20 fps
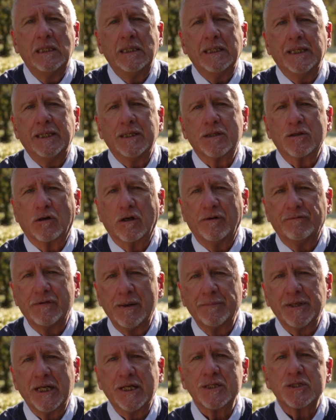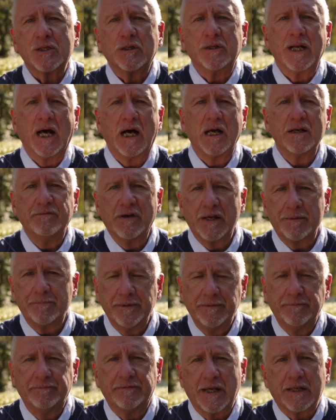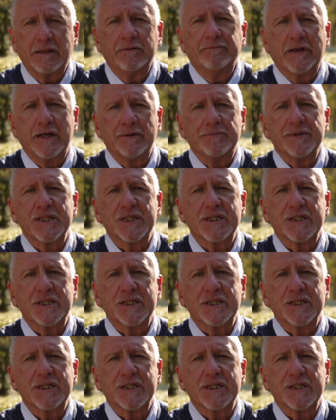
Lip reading: either a venomous or non-venomous